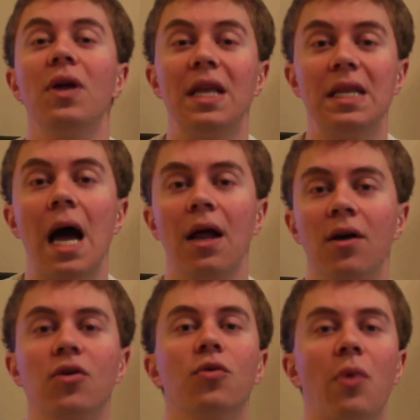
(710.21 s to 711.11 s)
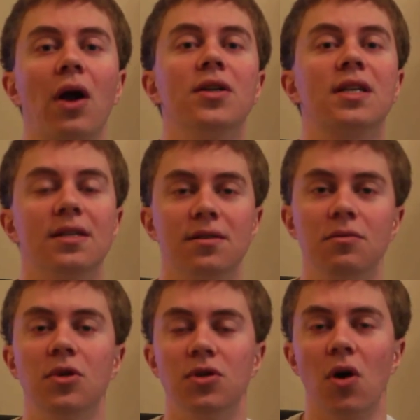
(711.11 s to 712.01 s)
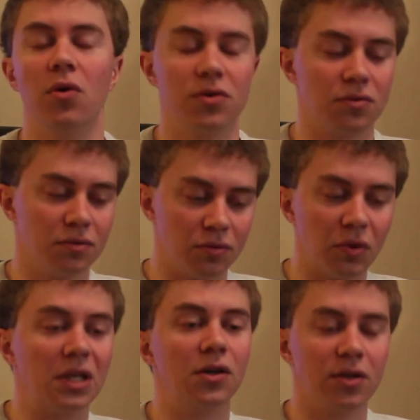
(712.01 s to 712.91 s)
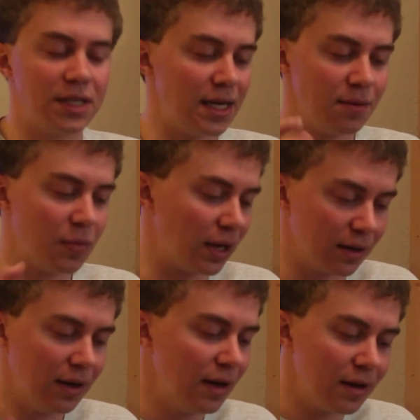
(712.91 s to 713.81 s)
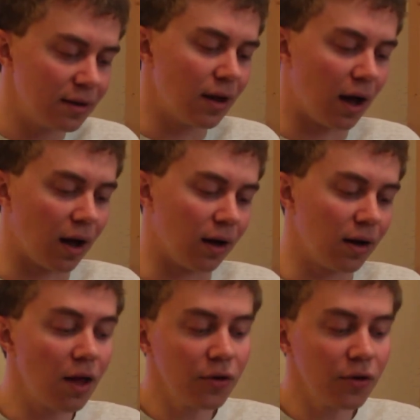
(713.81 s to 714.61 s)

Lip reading: not uncooked brownies because the dough is really good to eat, but other